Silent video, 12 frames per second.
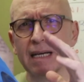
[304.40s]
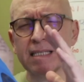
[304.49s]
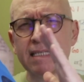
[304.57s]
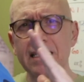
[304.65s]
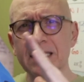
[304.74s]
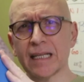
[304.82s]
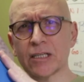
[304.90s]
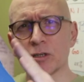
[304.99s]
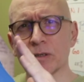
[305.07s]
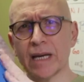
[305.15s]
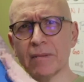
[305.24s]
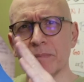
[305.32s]
this
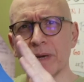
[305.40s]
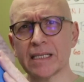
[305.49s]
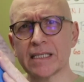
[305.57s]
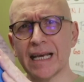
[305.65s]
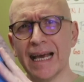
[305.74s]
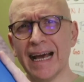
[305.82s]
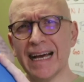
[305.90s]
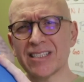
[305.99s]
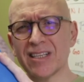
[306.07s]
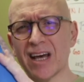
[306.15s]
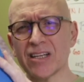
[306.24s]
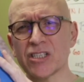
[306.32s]
electrolyte mix has a
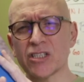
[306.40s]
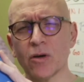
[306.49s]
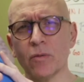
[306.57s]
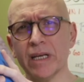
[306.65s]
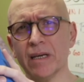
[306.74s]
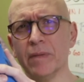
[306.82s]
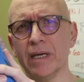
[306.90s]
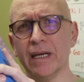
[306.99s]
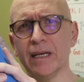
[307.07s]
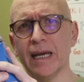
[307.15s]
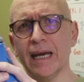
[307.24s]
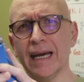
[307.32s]
lot of sodium in it,
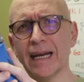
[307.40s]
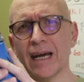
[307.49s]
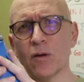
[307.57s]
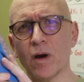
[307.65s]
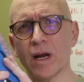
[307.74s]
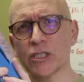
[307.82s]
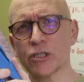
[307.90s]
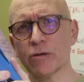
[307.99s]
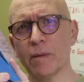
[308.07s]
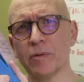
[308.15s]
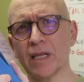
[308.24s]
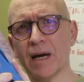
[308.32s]
and I don't want to
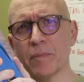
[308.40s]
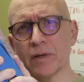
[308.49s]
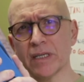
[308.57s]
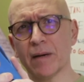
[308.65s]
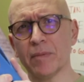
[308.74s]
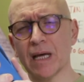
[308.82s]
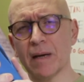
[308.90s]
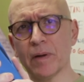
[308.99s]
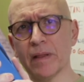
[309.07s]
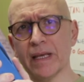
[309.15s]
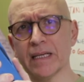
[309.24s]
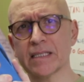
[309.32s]
triple up or double up
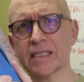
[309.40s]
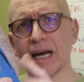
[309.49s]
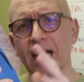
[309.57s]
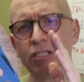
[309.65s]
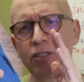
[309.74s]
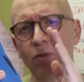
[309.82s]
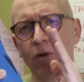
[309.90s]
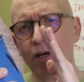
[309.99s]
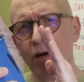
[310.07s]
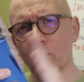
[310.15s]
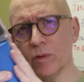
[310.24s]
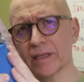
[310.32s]
on this. I just want to
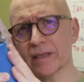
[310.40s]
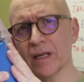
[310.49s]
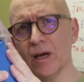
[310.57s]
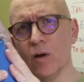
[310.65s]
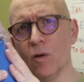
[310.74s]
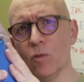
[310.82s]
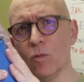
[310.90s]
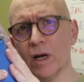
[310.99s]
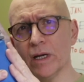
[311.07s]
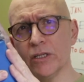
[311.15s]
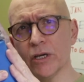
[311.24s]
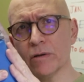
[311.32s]
go with
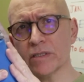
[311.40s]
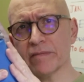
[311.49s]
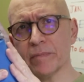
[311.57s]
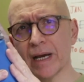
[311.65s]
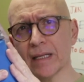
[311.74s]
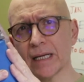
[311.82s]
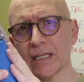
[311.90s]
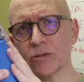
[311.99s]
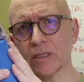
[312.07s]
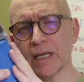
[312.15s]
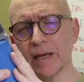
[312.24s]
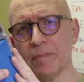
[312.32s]
one dose of my
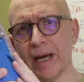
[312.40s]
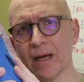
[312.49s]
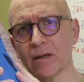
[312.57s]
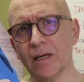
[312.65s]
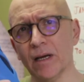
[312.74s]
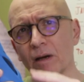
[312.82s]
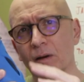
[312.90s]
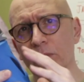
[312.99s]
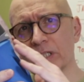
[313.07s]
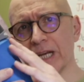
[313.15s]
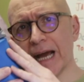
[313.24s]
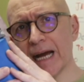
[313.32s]
electrolyte panel,
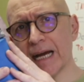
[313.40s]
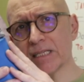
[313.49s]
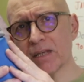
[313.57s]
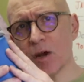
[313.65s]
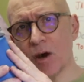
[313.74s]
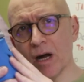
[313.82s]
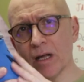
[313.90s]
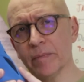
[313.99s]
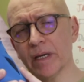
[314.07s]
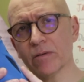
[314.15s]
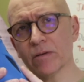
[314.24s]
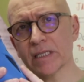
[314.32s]
which has all the
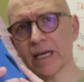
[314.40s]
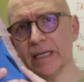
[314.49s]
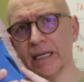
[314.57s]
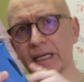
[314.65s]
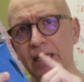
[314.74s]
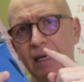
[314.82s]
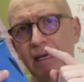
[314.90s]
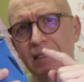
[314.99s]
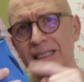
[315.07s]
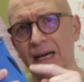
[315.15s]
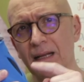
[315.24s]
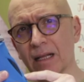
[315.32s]
minerals I need. It's
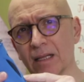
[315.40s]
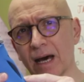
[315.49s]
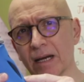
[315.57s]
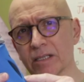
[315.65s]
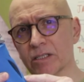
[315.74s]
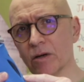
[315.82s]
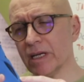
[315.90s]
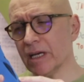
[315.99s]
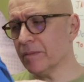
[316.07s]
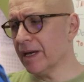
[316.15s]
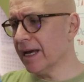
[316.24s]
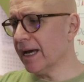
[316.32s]
got a lot of sodium,
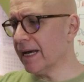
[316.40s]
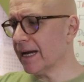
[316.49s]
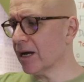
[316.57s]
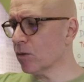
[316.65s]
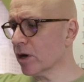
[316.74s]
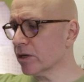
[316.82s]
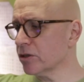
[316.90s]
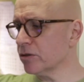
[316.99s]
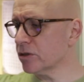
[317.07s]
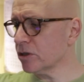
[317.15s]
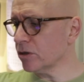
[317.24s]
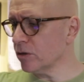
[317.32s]
and I don't want to do
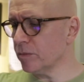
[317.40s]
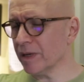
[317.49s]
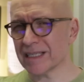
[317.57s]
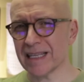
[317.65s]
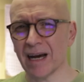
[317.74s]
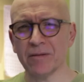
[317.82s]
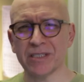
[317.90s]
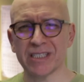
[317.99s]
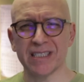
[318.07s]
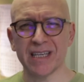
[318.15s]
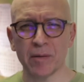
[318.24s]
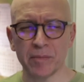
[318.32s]
2 because that would just
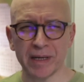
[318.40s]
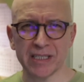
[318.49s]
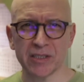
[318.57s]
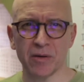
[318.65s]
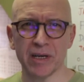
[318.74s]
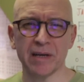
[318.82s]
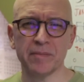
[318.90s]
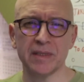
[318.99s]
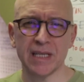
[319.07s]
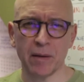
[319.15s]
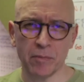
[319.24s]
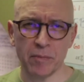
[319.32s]
double my sodium,
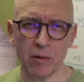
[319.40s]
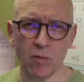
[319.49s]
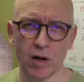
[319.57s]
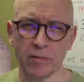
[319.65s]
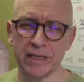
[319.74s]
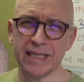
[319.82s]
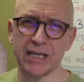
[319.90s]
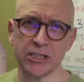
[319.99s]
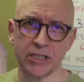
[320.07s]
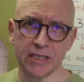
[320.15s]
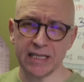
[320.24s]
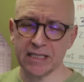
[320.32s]
double my water
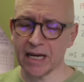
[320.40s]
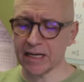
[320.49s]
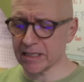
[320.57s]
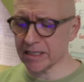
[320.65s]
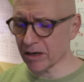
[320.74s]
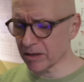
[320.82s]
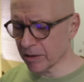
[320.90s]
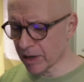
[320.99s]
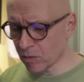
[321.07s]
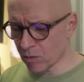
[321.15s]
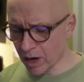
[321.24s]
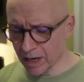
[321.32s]
retention. That's not necessarily what I
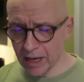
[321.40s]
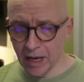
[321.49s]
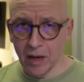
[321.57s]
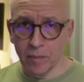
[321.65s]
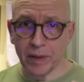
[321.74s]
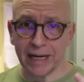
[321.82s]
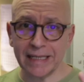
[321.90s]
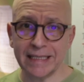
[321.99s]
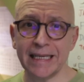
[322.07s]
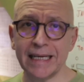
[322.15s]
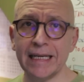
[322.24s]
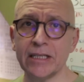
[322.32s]
want. But I
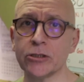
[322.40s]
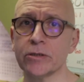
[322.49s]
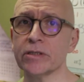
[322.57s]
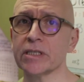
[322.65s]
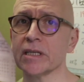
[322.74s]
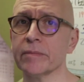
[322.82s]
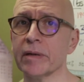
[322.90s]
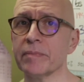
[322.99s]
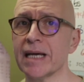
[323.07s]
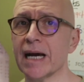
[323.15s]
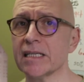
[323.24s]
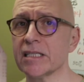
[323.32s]
did introduce a little bit of
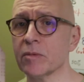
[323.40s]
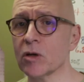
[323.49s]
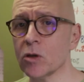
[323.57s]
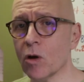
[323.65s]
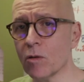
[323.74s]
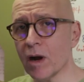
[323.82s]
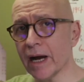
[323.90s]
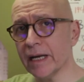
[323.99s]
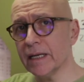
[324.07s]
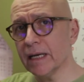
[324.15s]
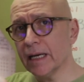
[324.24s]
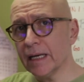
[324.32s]
potassium chloride
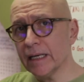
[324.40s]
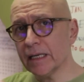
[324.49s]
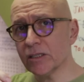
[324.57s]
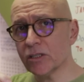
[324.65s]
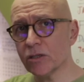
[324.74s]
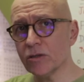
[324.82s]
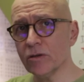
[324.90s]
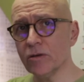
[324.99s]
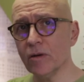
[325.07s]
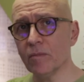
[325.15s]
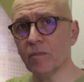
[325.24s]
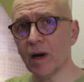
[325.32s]
into
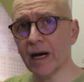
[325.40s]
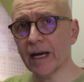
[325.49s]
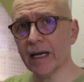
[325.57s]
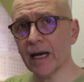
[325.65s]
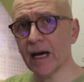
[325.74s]
my